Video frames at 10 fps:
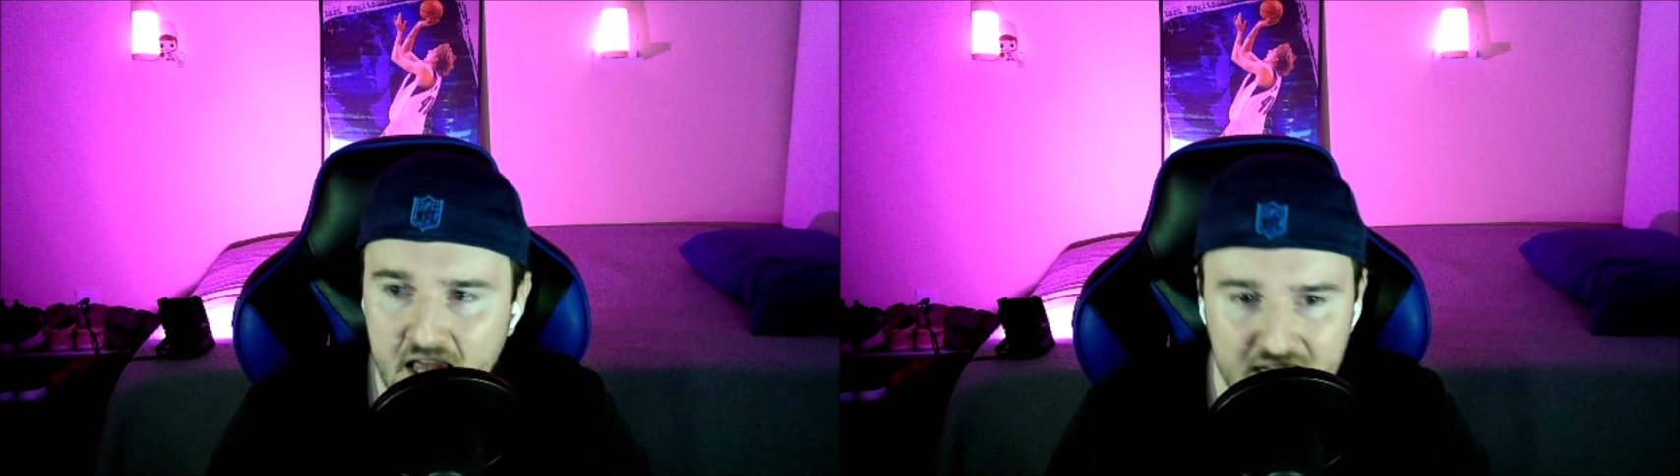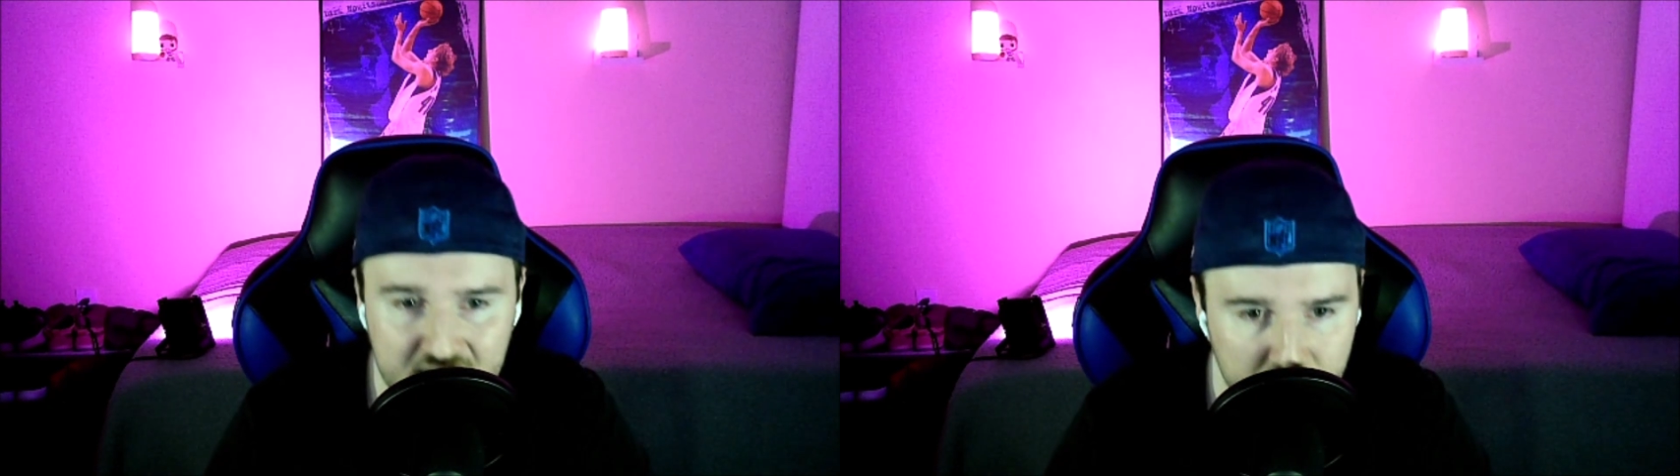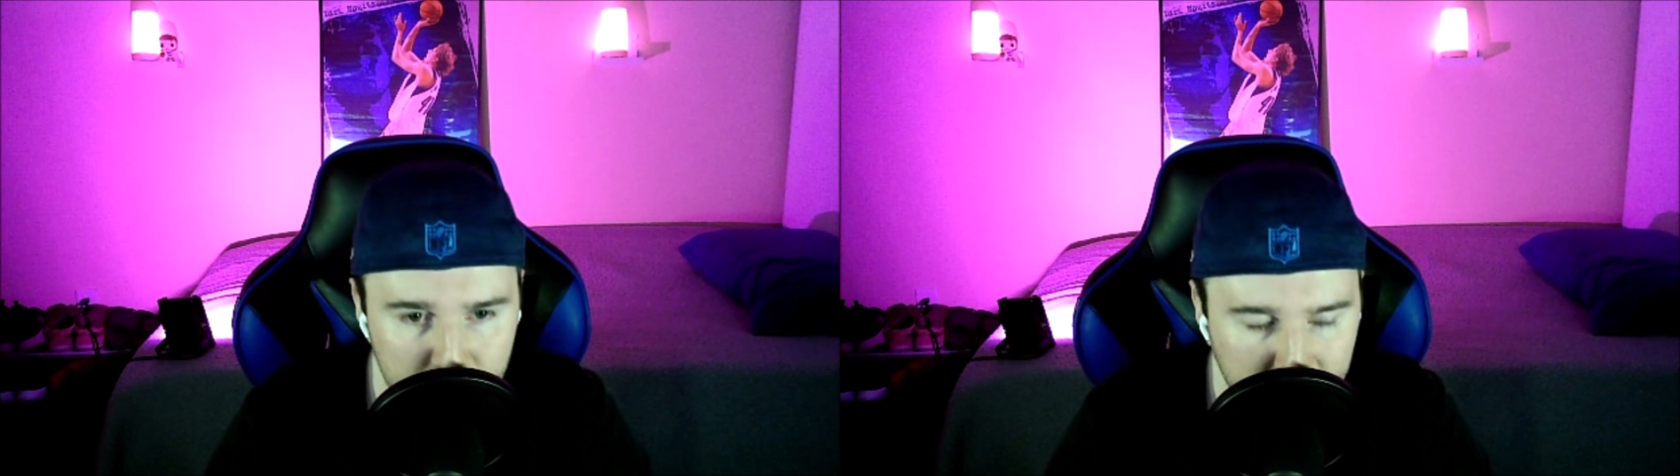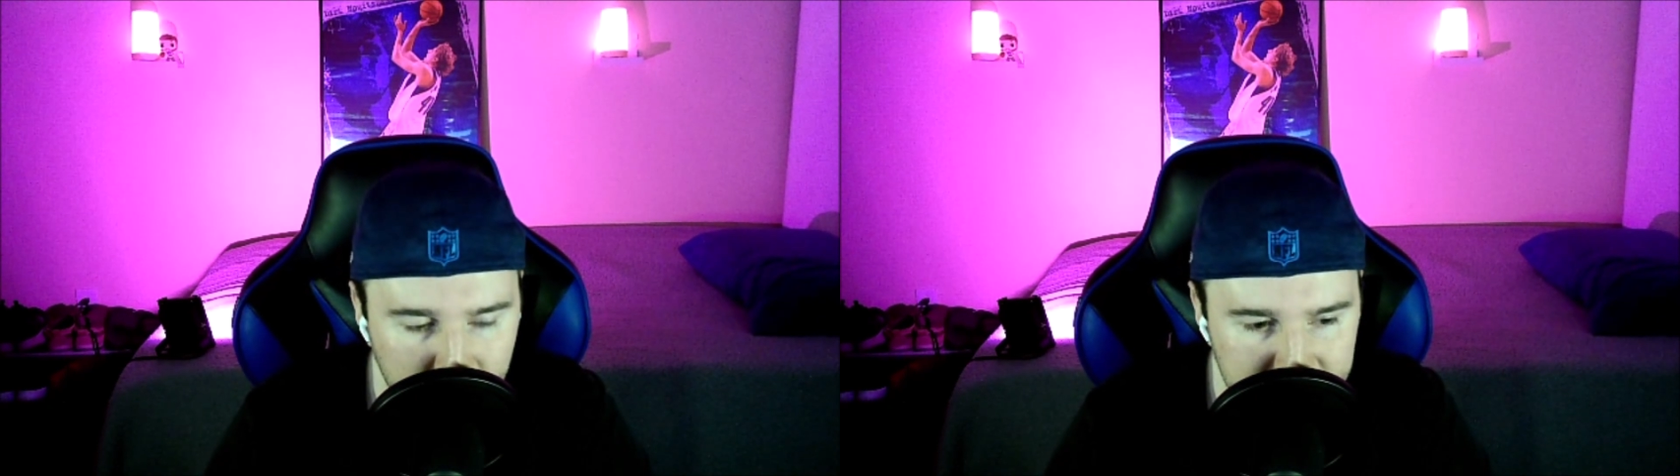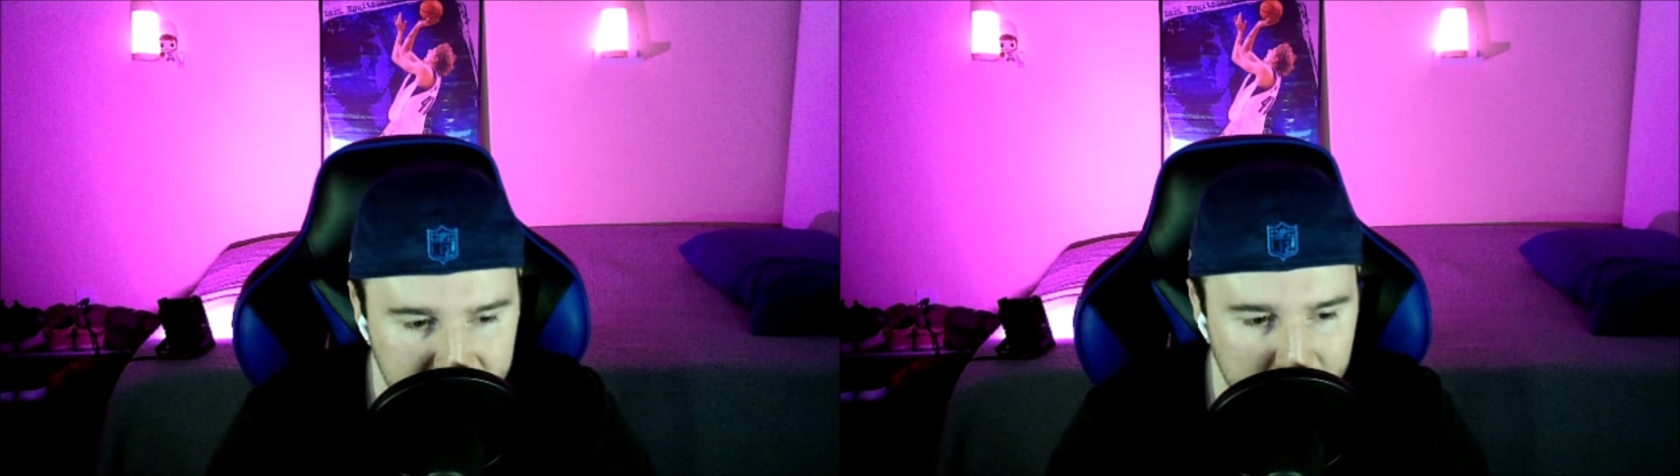That's going to do it for
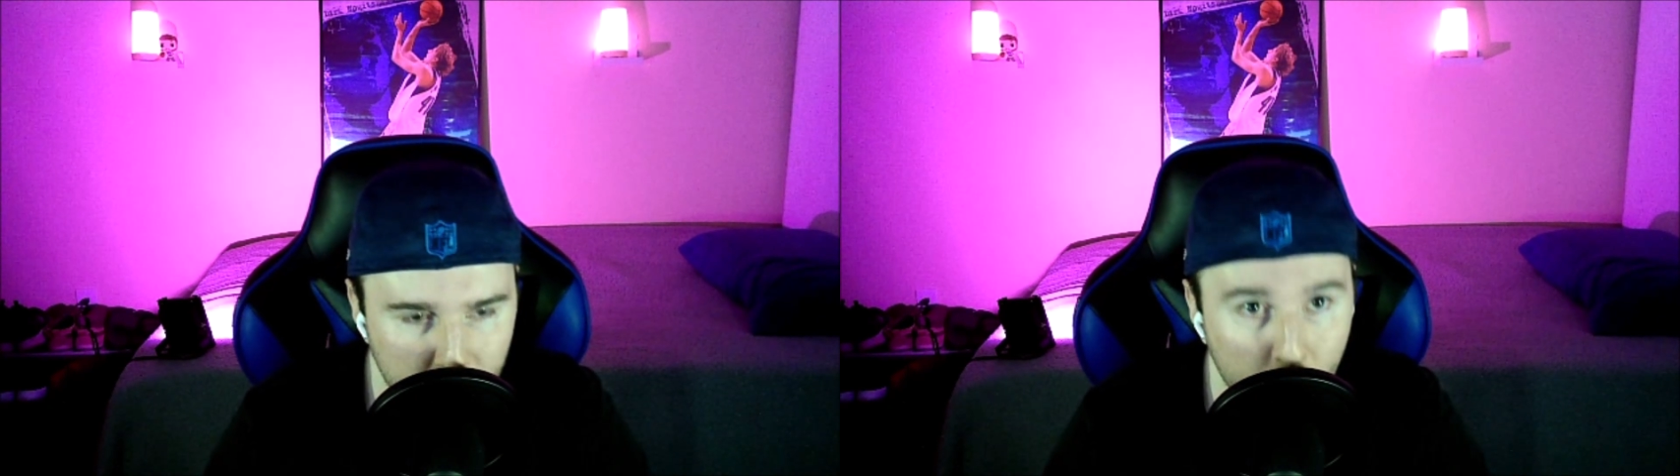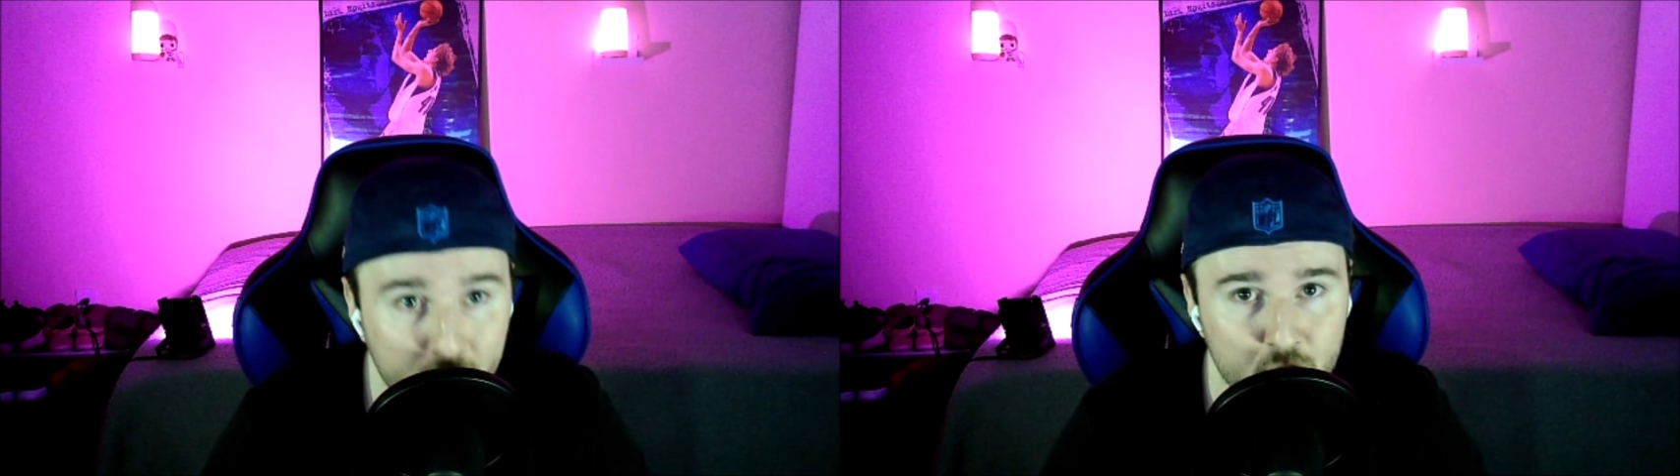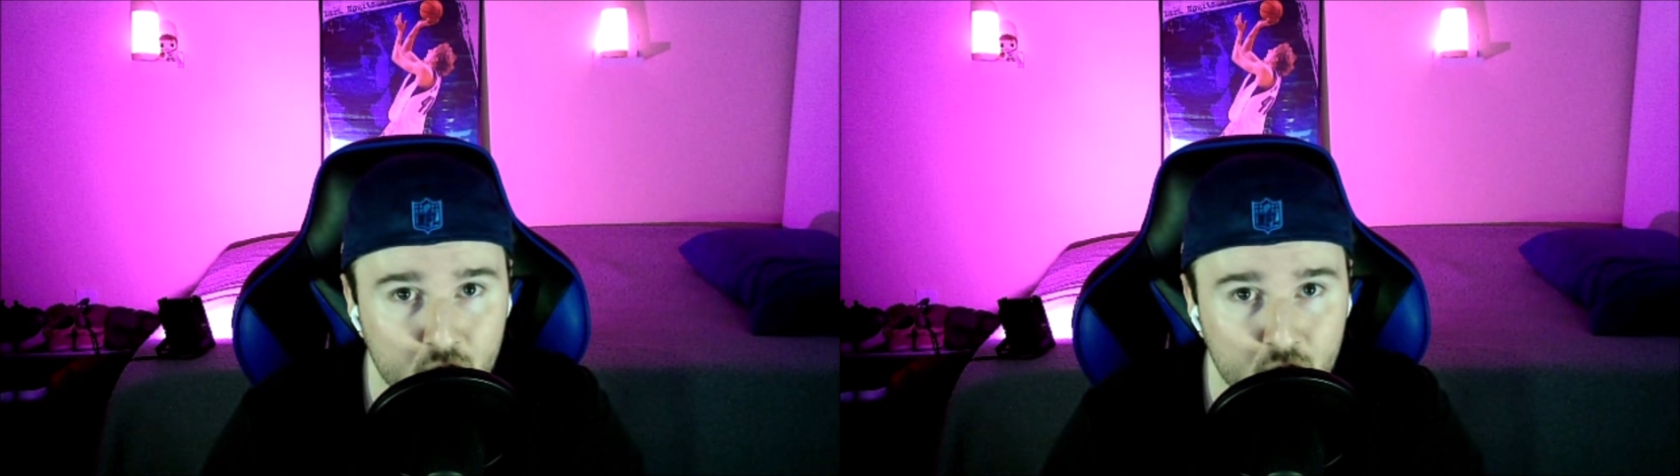this video. Hopefully